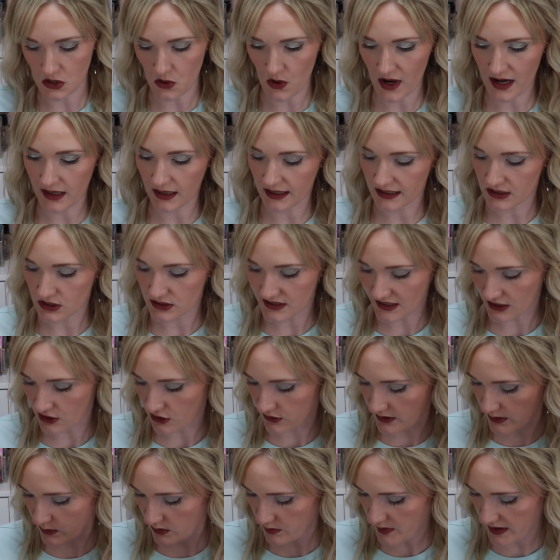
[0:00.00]
so I like to
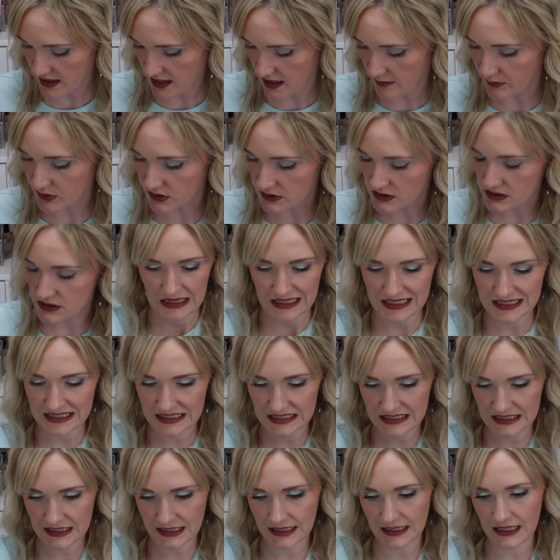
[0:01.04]
decorate with pineapples. This
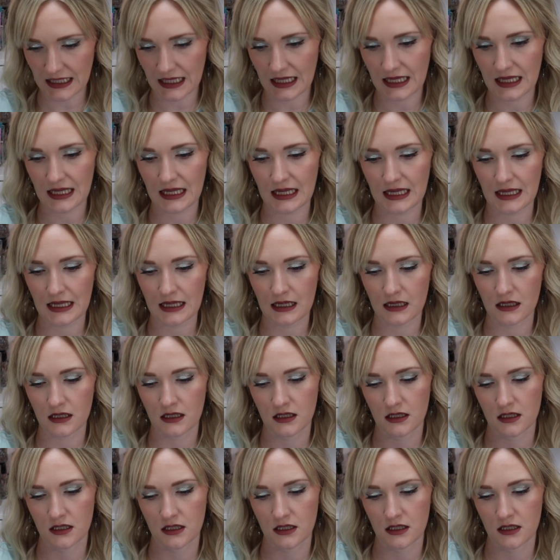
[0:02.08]
is like a